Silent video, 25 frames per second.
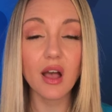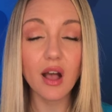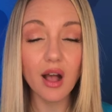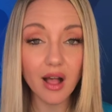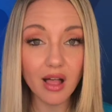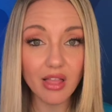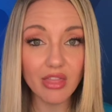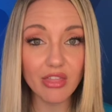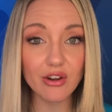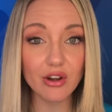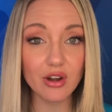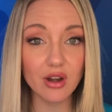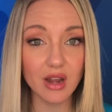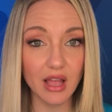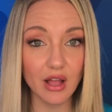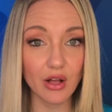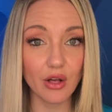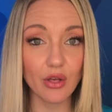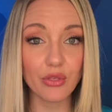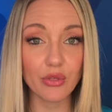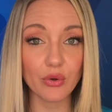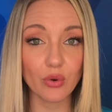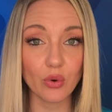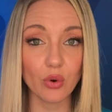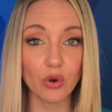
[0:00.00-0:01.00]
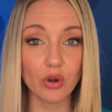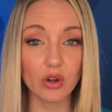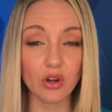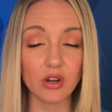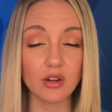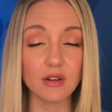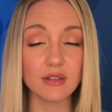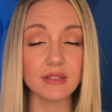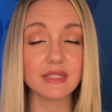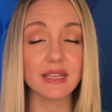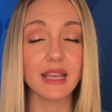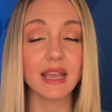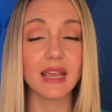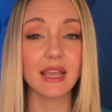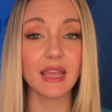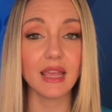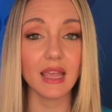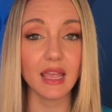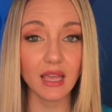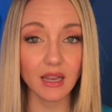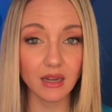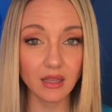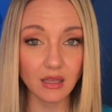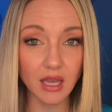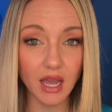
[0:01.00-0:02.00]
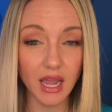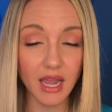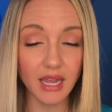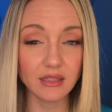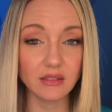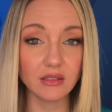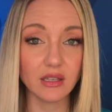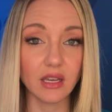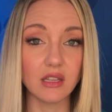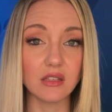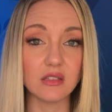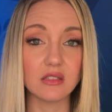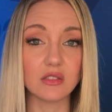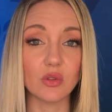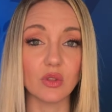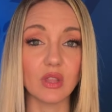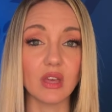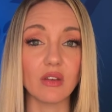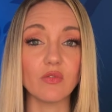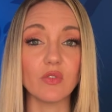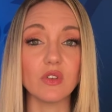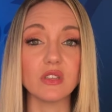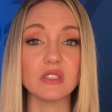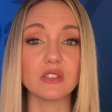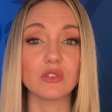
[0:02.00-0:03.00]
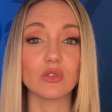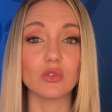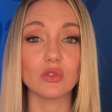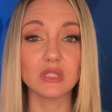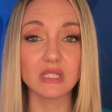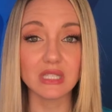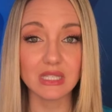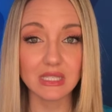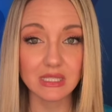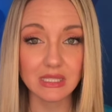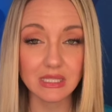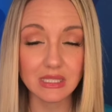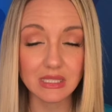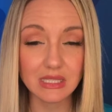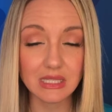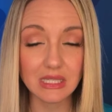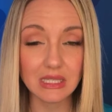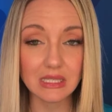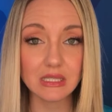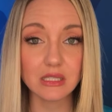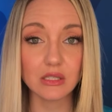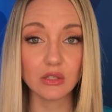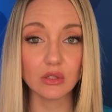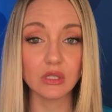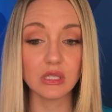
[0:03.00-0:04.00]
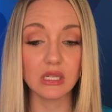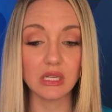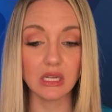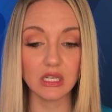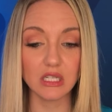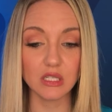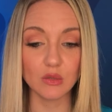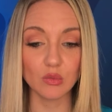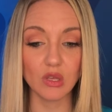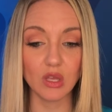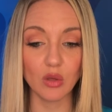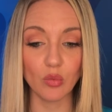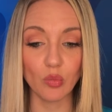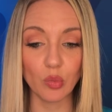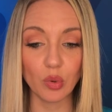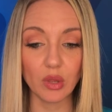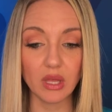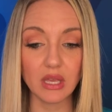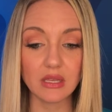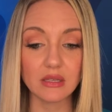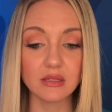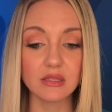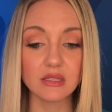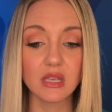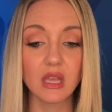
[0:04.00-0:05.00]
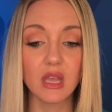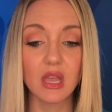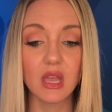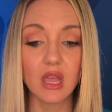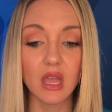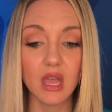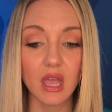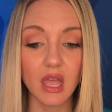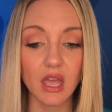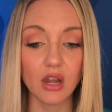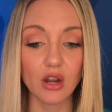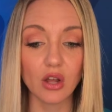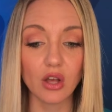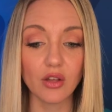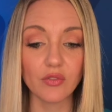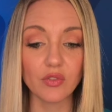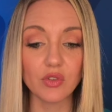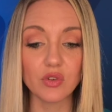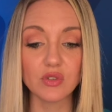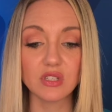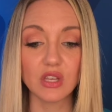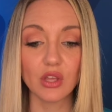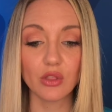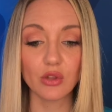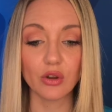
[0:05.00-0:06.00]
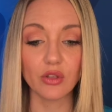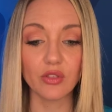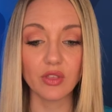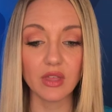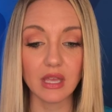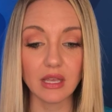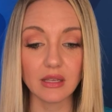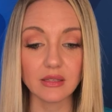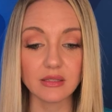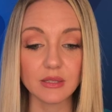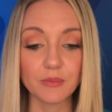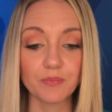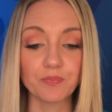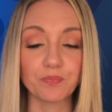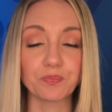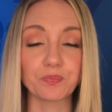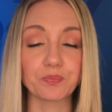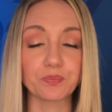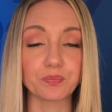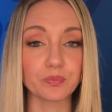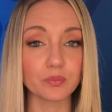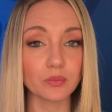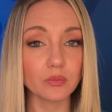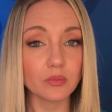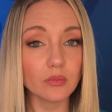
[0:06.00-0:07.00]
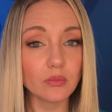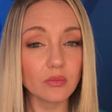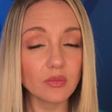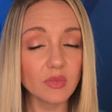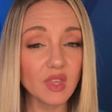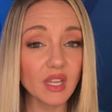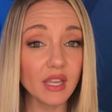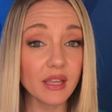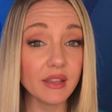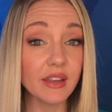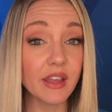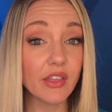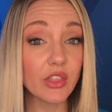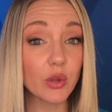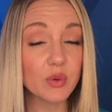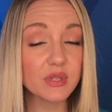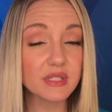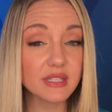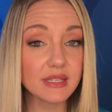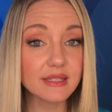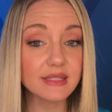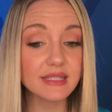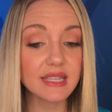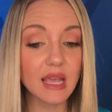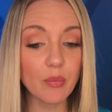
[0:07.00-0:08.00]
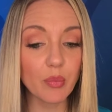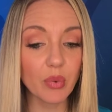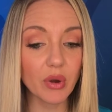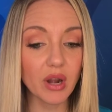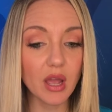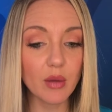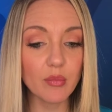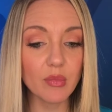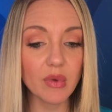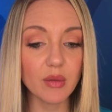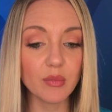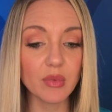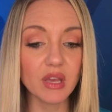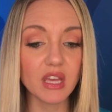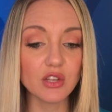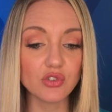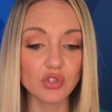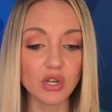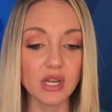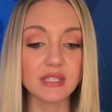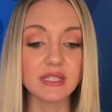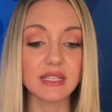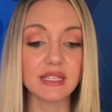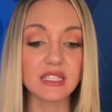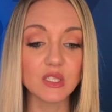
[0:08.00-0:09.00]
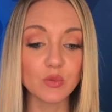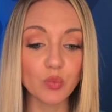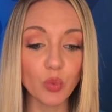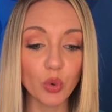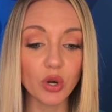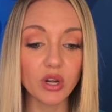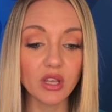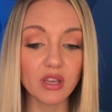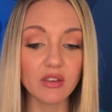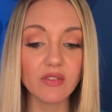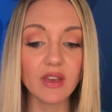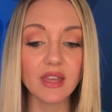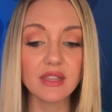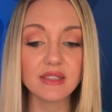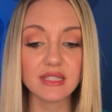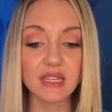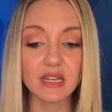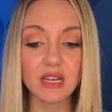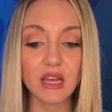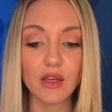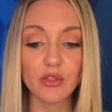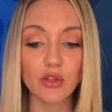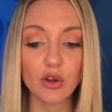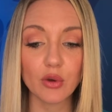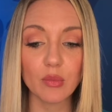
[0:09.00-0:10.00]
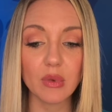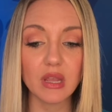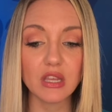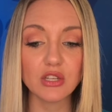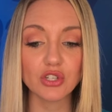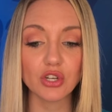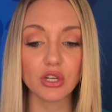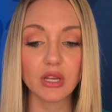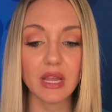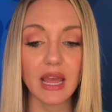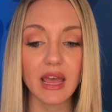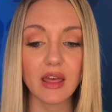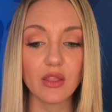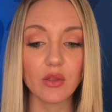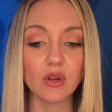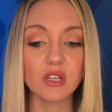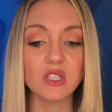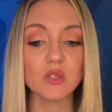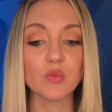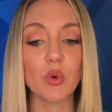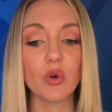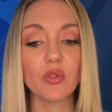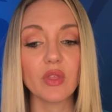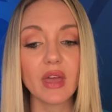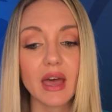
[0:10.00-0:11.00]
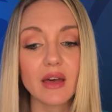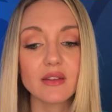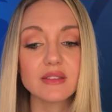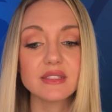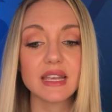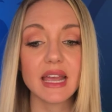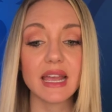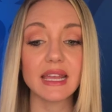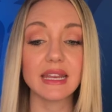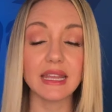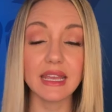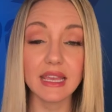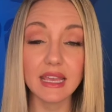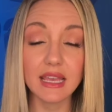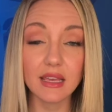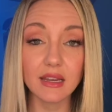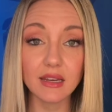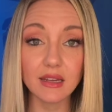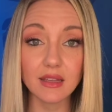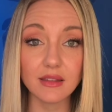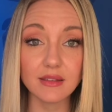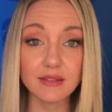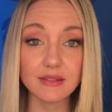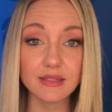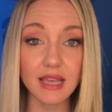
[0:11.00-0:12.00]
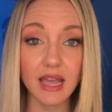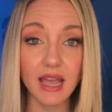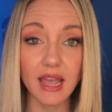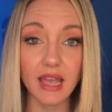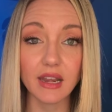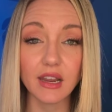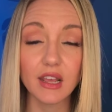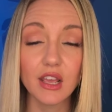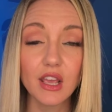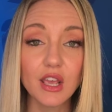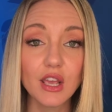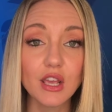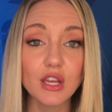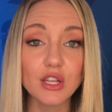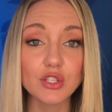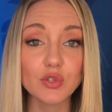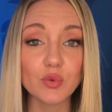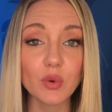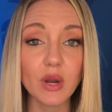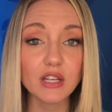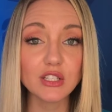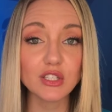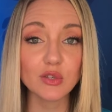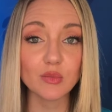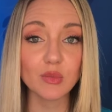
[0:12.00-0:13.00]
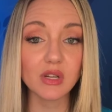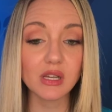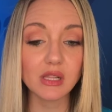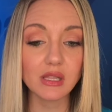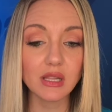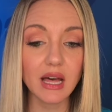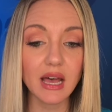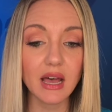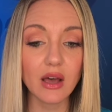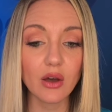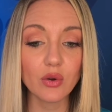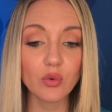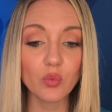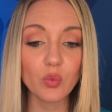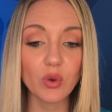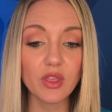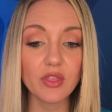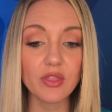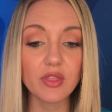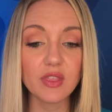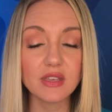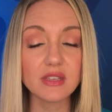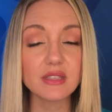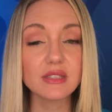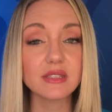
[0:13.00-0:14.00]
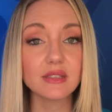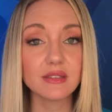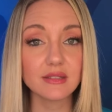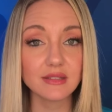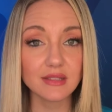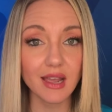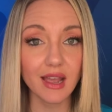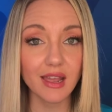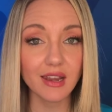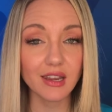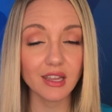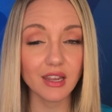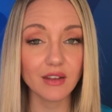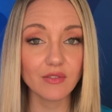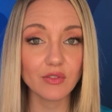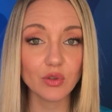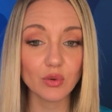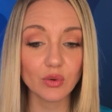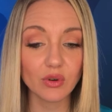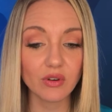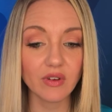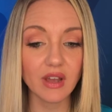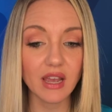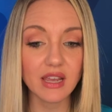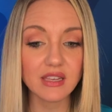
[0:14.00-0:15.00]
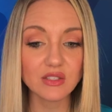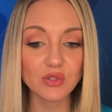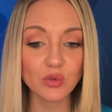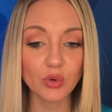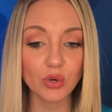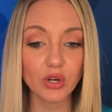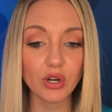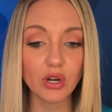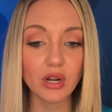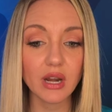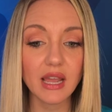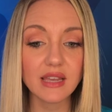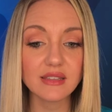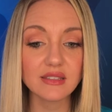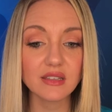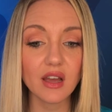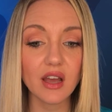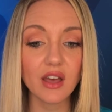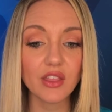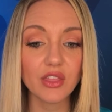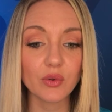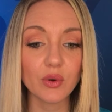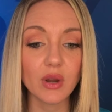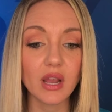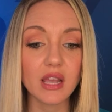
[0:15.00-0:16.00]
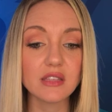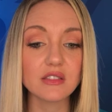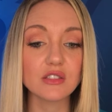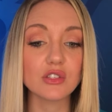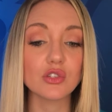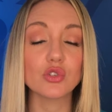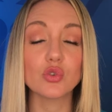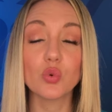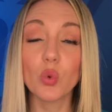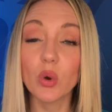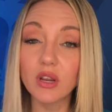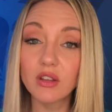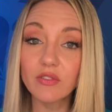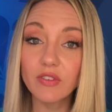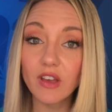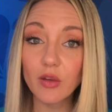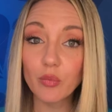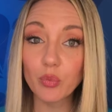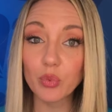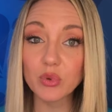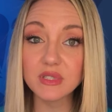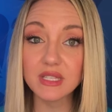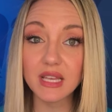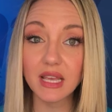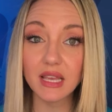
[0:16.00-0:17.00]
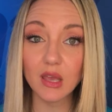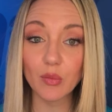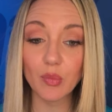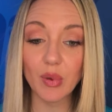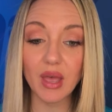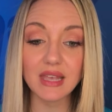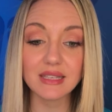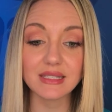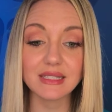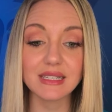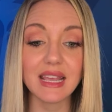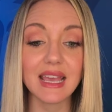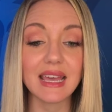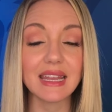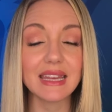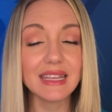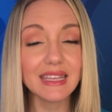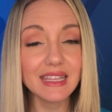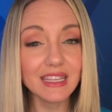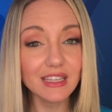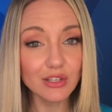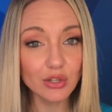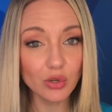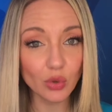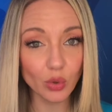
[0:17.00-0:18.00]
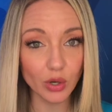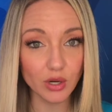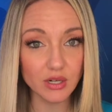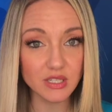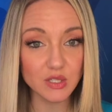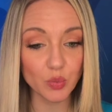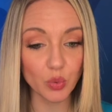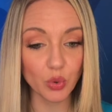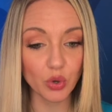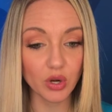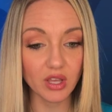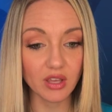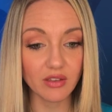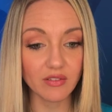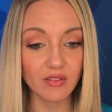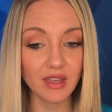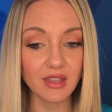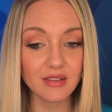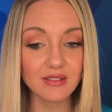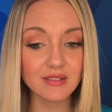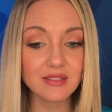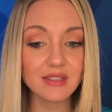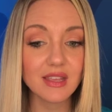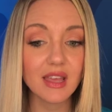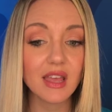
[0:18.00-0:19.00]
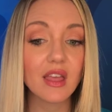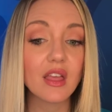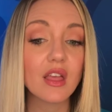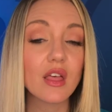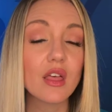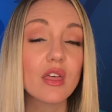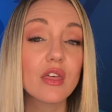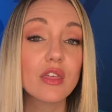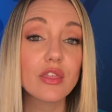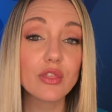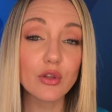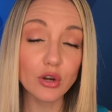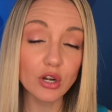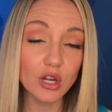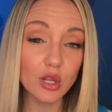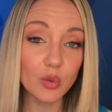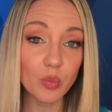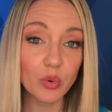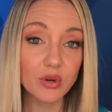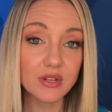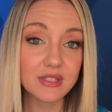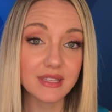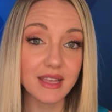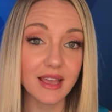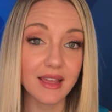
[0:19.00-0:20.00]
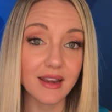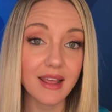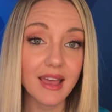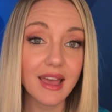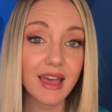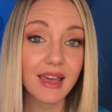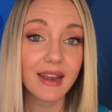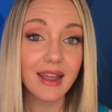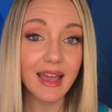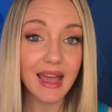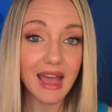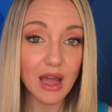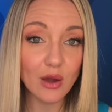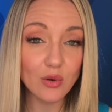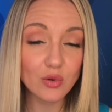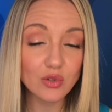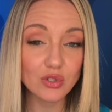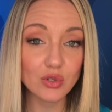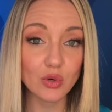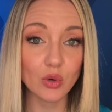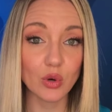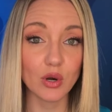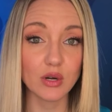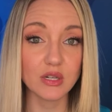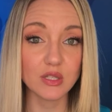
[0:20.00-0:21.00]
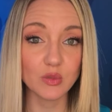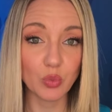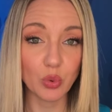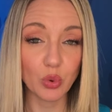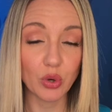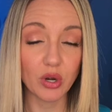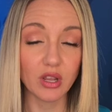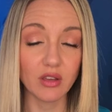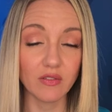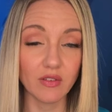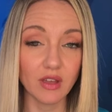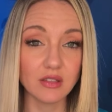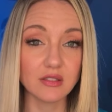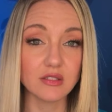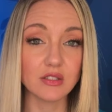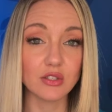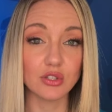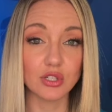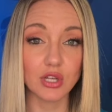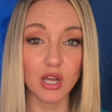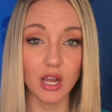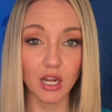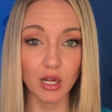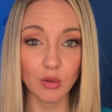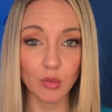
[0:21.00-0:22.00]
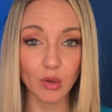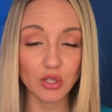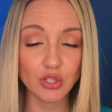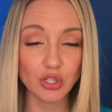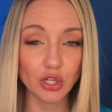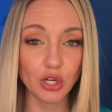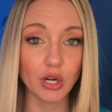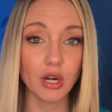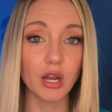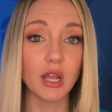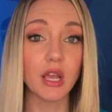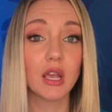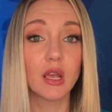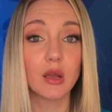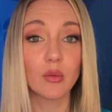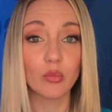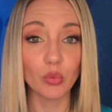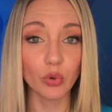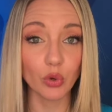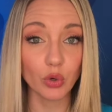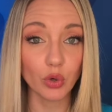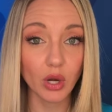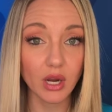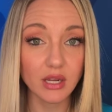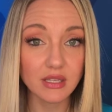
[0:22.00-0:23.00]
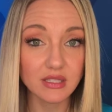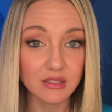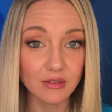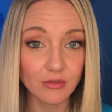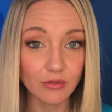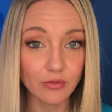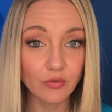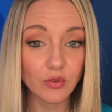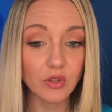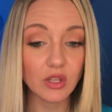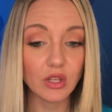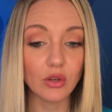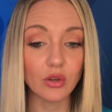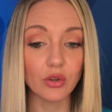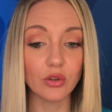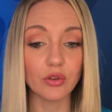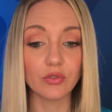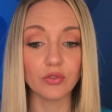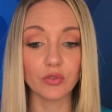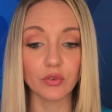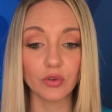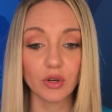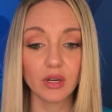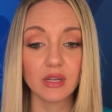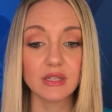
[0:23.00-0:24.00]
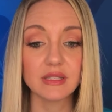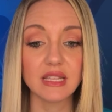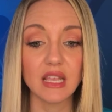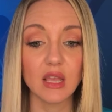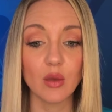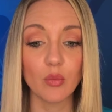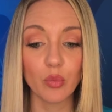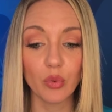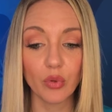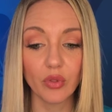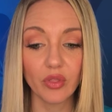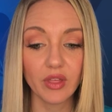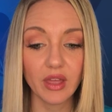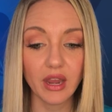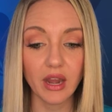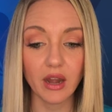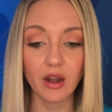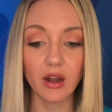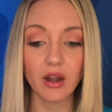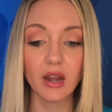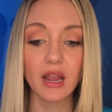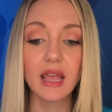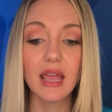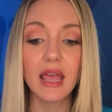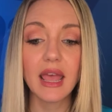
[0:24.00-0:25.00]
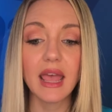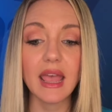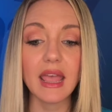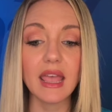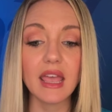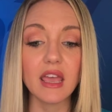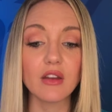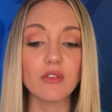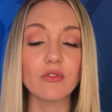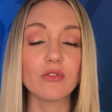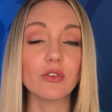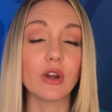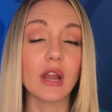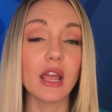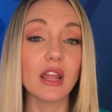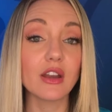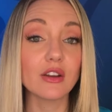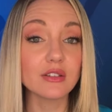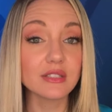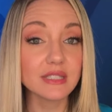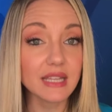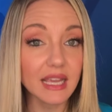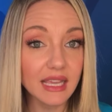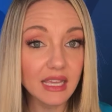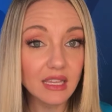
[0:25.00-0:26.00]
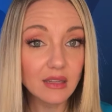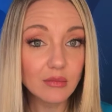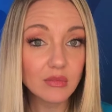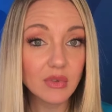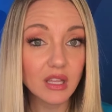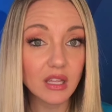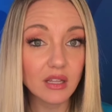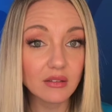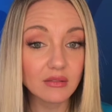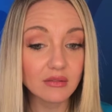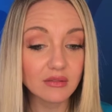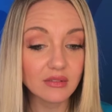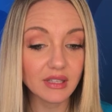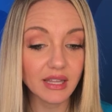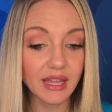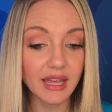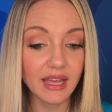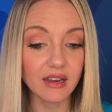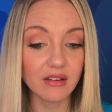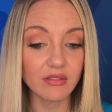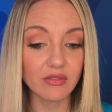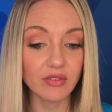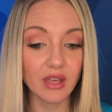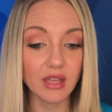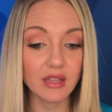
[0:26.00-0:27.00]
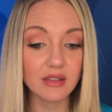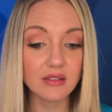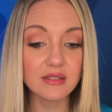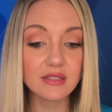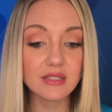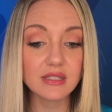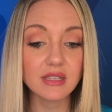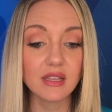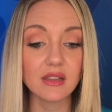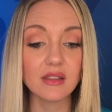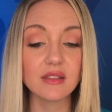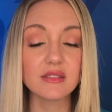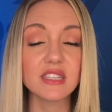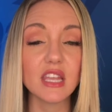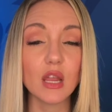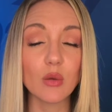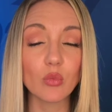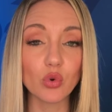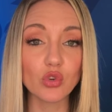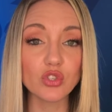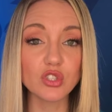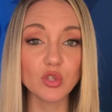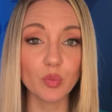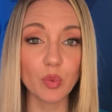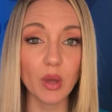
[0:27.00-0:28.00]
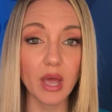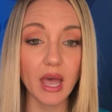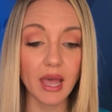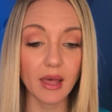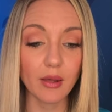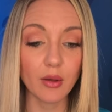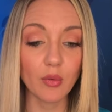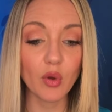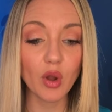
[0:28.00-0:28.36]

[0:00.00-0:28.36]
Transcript: other health orders and guidelines. So, that physical distancing still needing to be in place and all of those other things. Now, there was a separate amendment addressing sporting events and other major gatherings, both outside and inside. Director McCloud, with this signing of the revised order, has authorized 25% capacity at indoor sporting events, 30% at outdoor sporting events. So you're talking about your progressive field, for example, there. And for entertainment led events, the same rules apply.